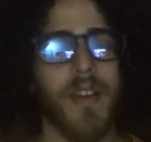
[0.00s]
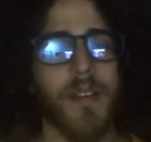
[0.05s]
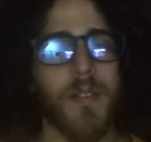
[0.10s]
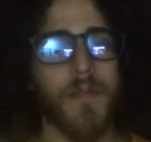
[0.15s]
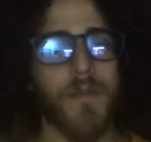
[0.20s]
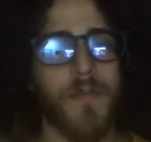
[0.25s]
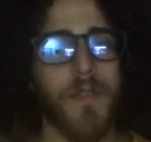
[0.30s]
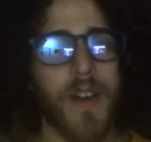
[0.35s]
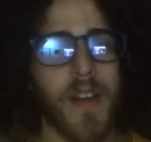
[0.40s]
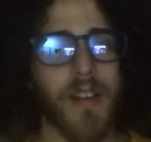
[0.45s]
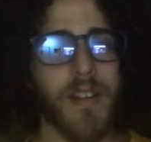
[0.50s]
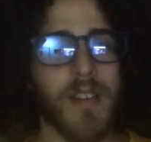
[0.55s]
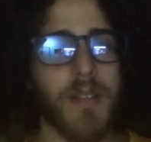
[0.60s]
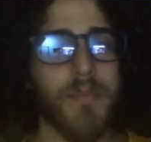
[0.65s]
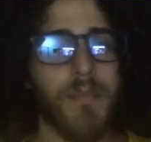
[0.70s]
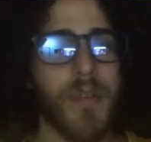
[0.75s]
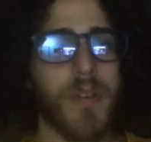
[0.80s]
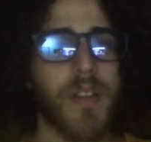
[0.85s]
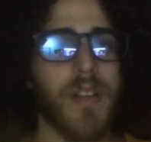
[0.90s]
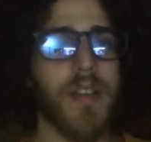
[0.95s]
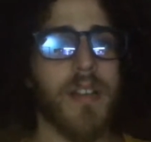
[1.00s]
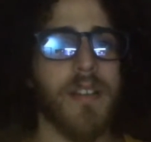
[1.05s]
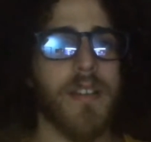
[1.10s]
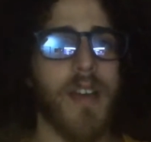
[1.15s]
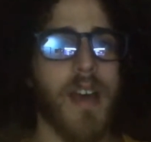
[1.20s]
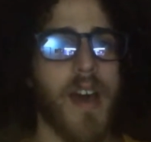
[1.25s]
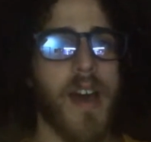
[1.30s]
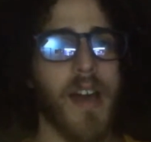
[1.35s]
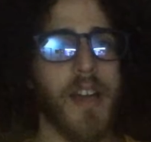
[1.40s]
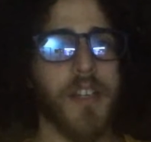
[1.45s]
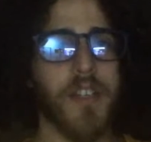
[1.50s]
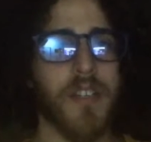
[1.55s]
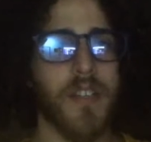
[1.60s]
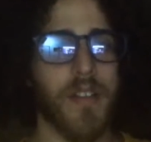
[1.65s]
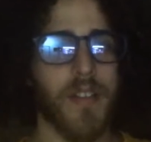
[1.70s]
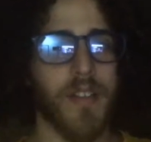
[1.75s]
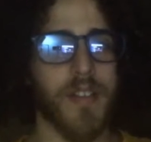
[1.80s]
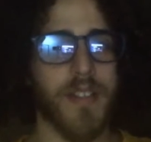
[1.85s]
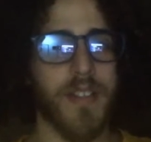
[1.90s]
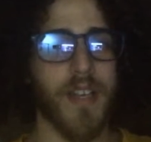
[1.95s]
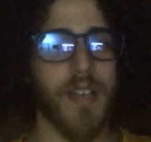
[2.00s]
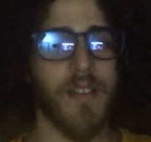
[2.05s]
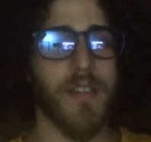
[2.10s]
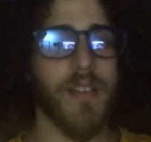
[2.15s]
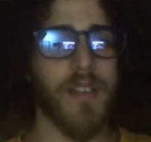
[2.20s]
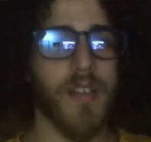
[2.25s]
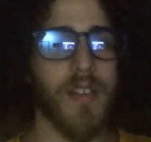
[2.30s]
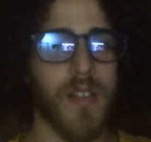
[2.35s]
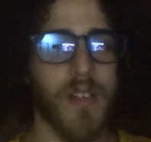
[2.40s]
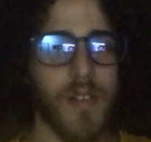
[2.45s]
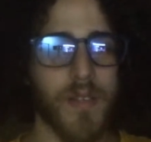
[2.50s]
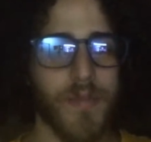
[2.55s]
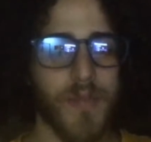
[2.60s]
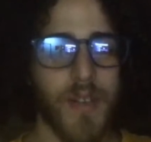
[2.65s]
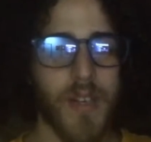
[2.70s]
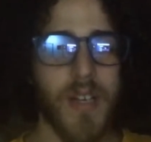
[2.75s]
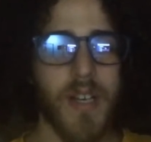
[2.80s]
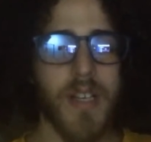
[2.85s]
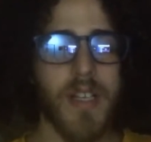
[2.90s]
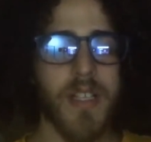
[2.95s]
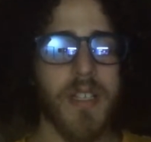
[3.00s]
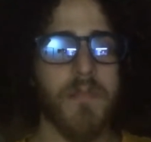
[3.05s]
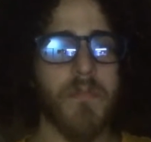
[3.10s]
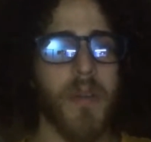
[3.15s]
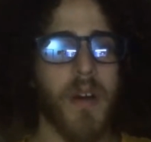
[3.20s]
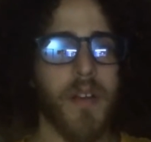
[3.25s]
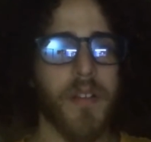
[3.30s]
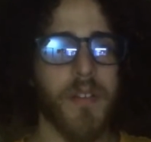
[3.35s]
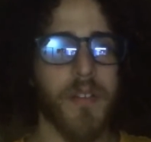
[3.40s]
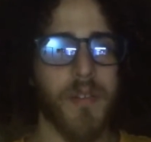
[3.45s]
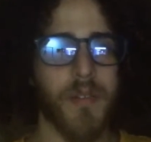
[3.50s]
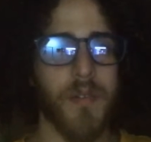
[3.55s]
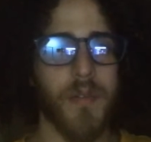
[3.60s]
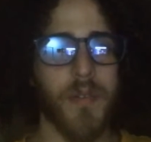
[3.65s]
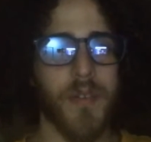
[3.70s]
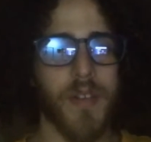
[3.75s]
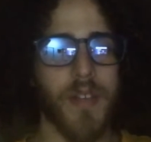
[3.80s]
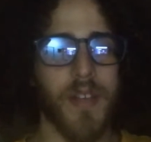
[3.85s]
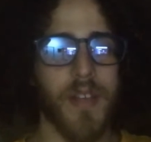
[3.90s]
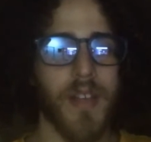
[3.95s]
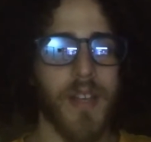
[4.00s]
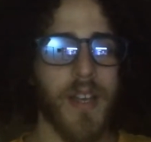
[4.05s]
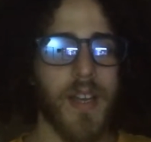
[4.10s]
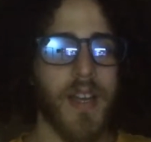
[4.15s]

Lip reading: You're finally putting into action this idea of spontaneity.